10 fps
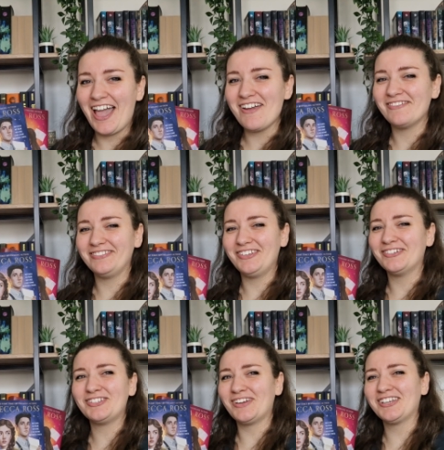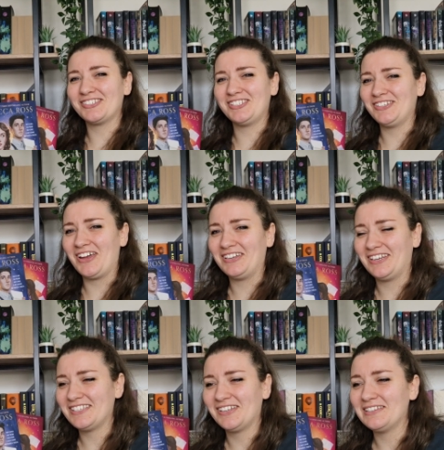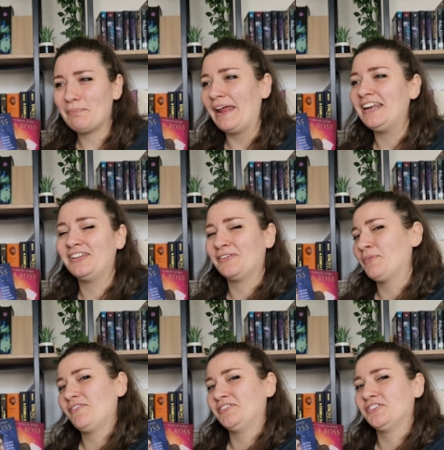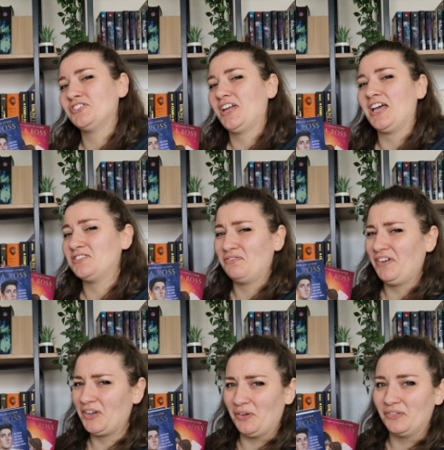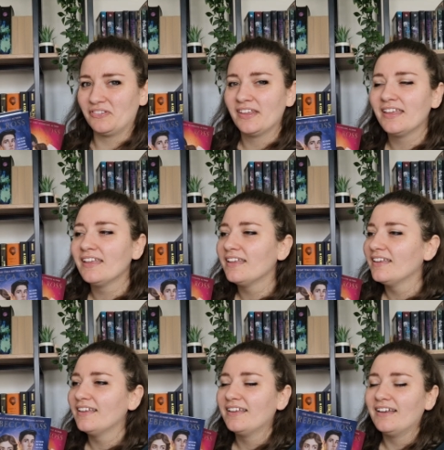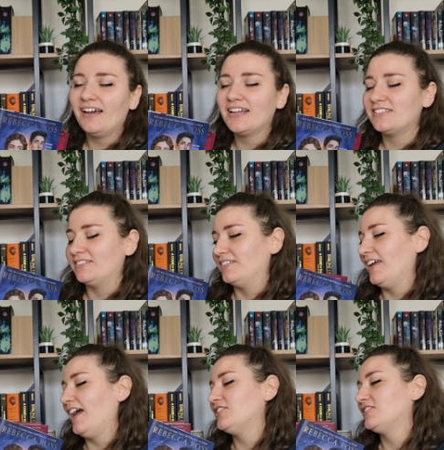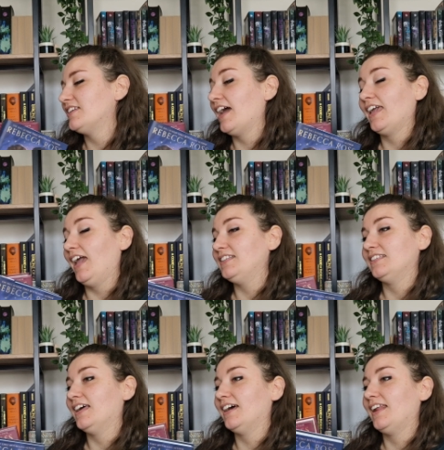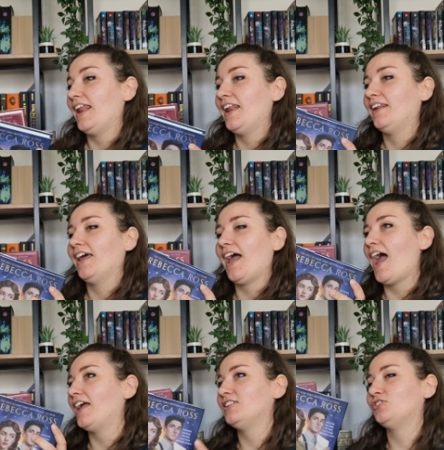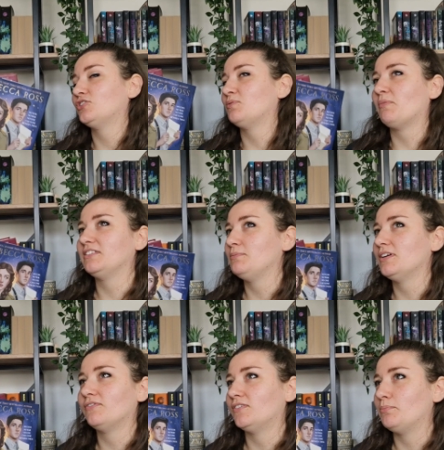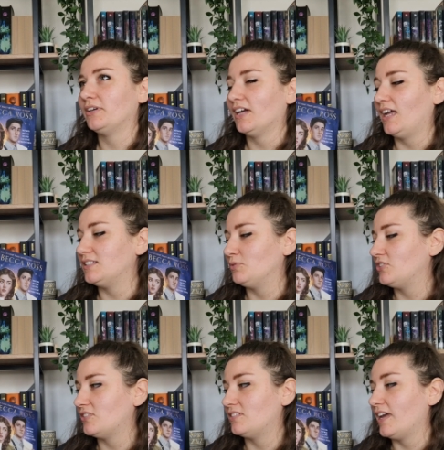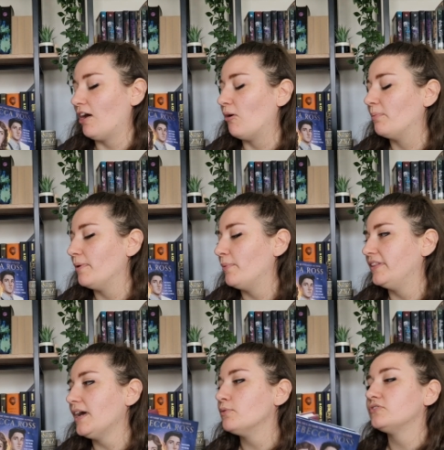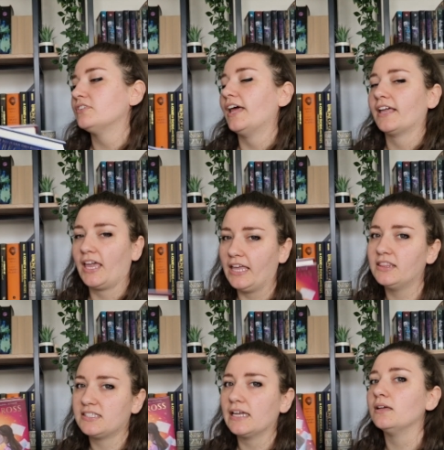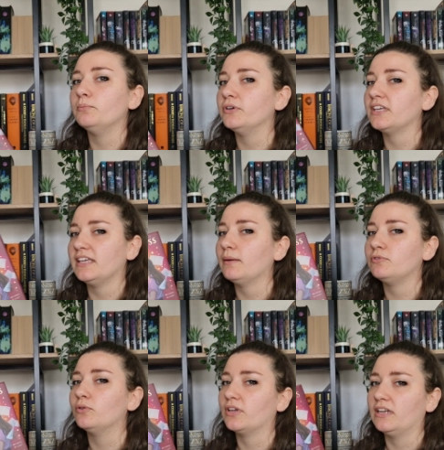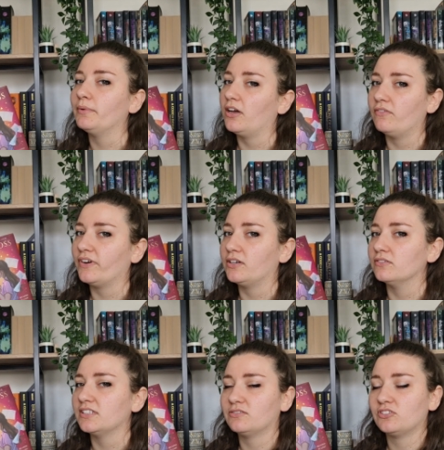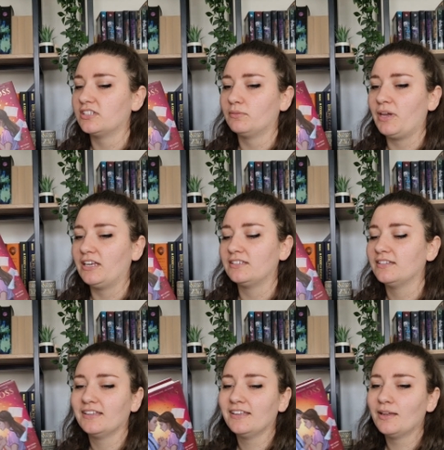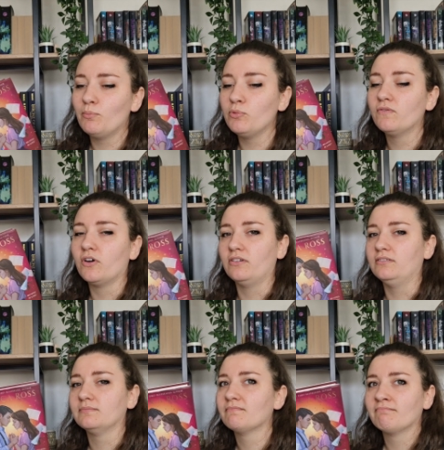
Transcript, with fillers: Her, your attraction to her is not dependent on whether or not she has her freckles. I don't know. I just I hated that, and I, it just reminded me of another book I hated, which doesn't help. But that was like in the second book, he kept talking about her freckles, and I was just like, mate, move on.